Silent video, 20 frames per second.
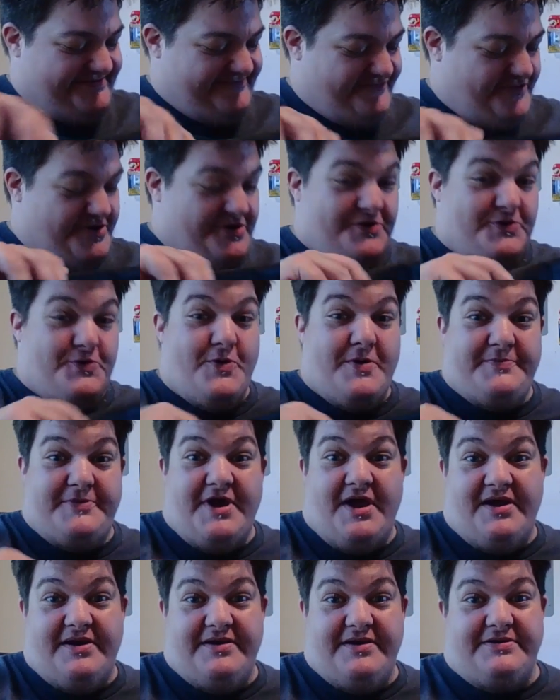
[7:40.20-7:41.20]
Wondering who I'm
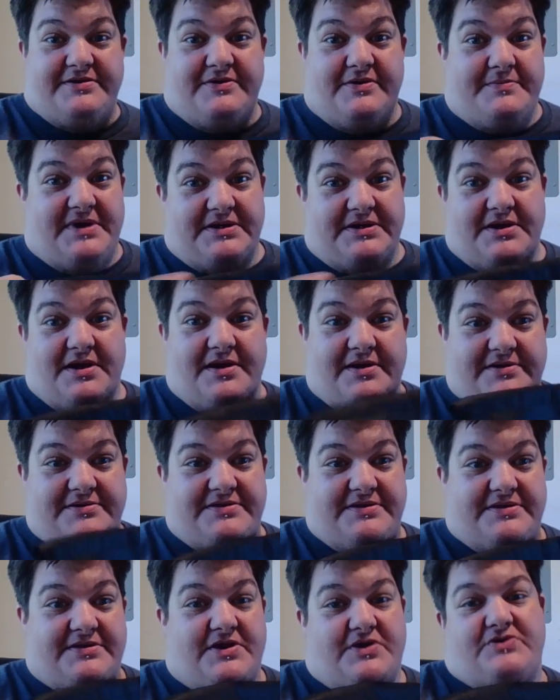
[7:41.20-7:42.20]
talking to. I'm not talking
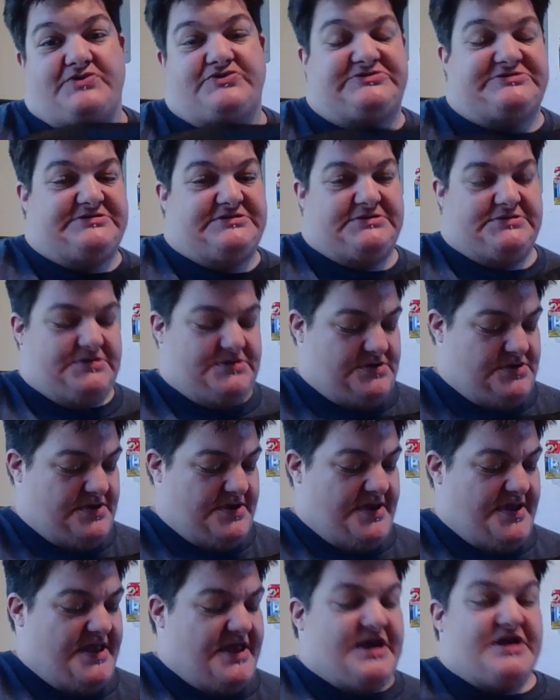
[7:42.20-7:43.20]
to the ghost.
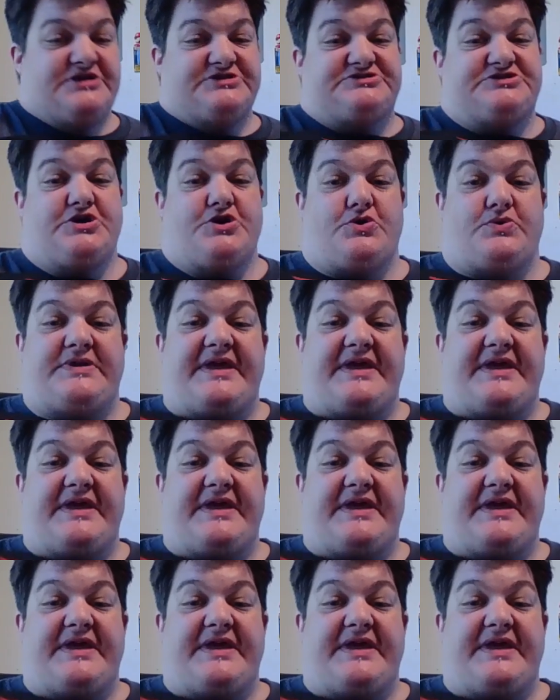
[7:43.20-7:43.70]
So,